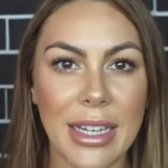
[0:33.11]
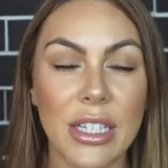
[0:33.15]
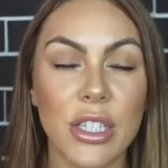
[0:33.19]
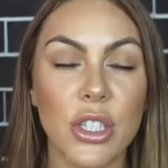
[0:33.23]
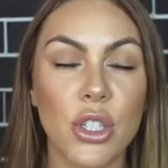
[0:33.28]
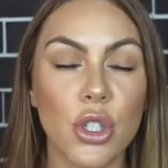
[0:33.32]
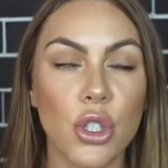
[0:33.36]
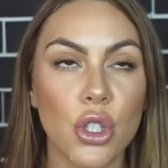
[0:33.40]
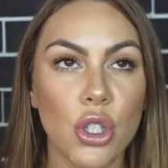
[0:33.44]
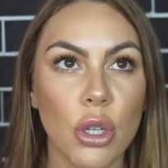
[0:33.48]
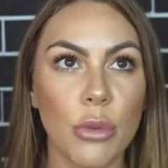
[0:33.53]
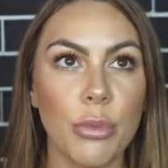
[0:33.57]
It's
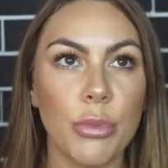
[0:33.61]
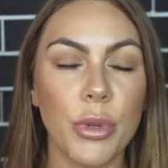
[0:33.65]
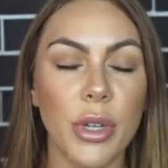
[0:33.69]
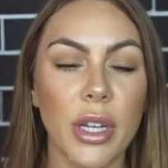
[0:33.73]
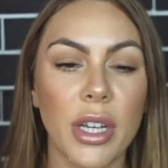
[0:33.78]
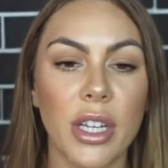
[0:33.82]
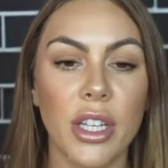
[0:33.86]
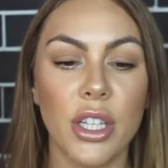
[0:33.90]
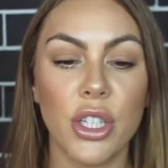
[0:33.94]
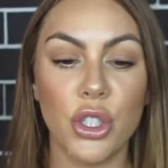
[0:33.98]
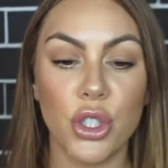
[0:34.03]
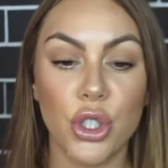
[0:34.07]

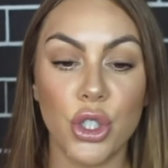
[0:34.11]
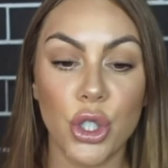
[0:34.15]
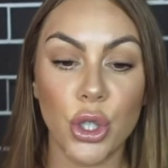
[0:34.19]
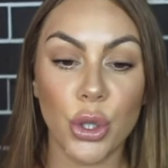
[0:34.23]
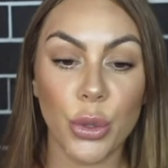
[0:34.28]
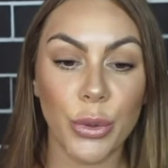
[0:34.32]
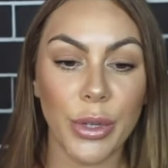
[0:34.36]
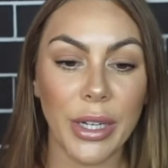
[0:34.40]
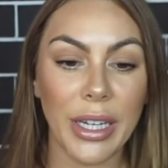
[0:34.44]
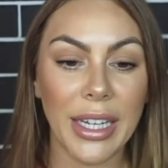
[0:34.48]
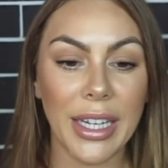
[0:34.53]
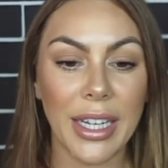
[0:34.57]
super
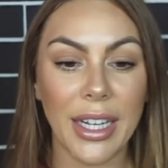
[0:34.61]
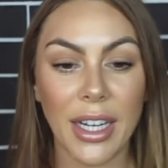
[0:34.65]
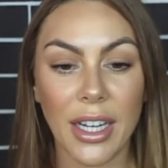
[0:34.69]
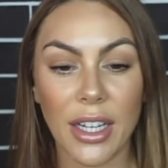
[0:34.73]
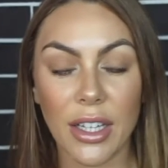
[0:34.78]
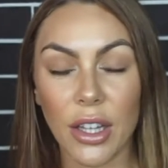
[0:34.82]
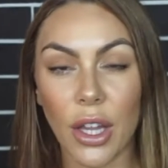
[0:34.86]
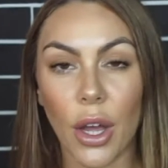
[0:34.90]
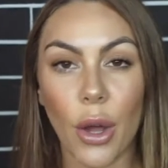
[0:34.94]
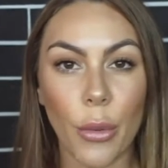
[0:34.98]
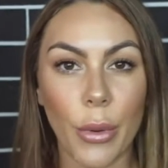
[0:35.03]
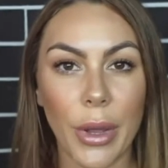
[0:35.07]
dewy and
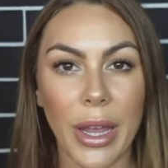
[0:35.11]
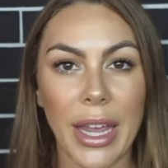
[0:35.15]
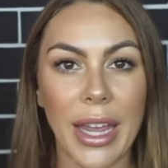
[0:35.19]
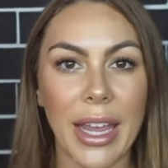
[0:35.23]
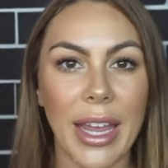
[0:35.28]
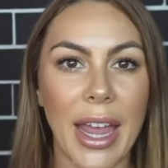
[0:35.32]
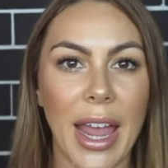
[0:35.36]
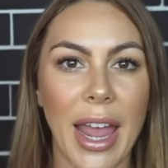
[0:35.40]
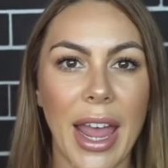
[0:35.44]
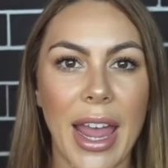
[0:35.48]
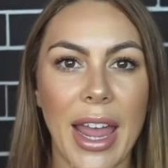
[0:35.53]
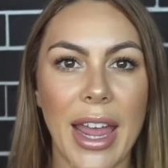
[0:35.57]

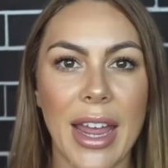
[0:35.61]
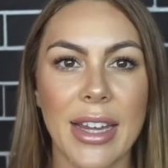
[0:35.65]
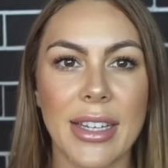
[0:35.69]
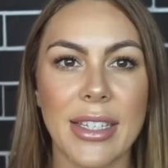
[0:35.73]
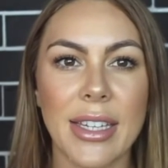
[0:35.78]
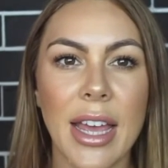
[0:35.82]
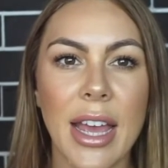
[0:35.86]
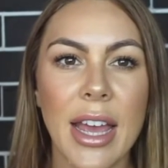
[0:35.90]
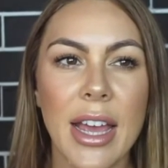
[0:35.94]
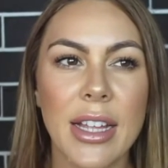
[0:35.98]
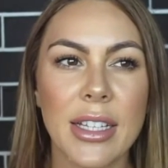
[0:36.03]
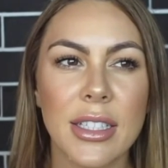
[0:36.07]
glowy, and
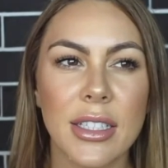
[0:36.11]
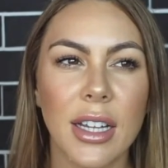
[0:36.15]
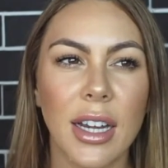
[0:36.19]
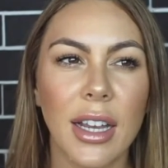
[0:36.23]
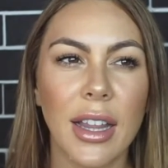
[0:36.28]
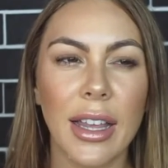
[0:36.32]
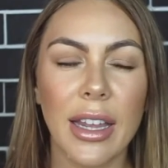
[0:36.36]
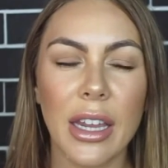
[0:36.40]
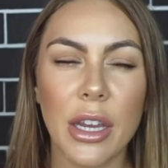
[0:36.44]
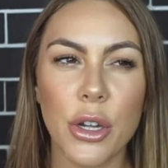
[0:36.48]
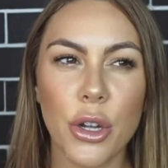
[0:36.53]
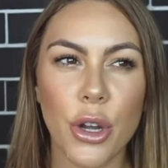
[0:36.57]
it's kind
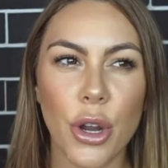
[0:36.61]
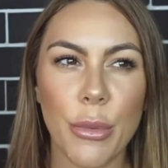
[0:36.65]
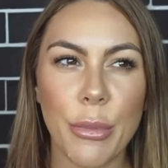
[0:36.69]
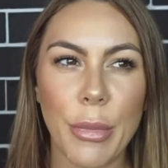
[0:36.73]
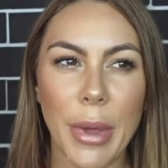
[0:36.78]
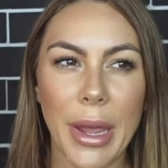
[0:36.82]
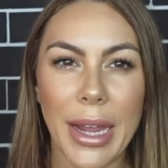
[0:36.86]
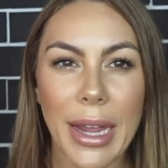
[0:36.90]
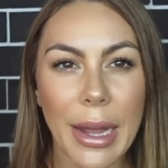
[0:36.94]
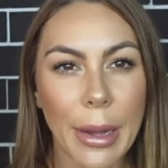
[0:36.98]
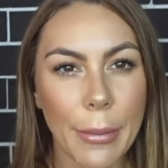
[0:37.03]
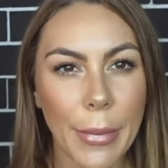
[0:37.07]
of like a no
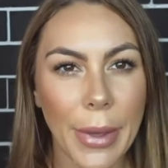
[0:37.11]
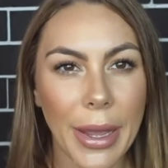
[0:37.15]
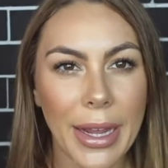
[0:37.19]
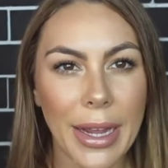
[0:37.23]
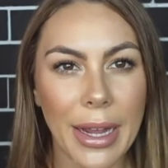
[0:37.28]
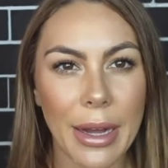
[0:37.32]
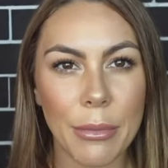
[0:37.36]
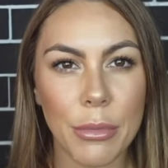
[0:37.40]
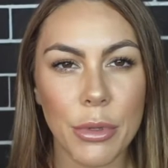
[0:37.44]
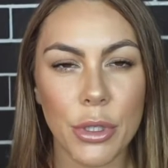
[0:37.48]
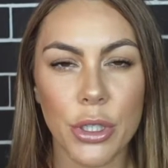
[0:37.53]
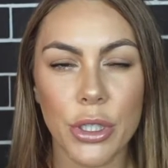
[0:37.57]

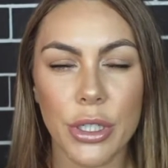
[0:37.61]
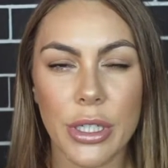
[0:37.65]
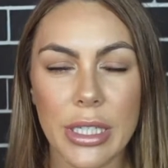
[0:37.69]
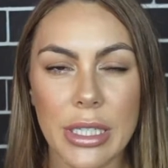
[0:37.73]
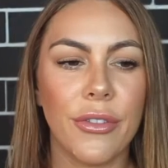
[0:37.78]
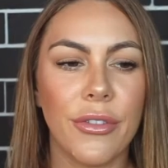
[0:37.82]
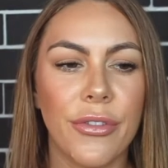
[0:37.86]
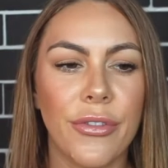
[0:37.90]
makeup look.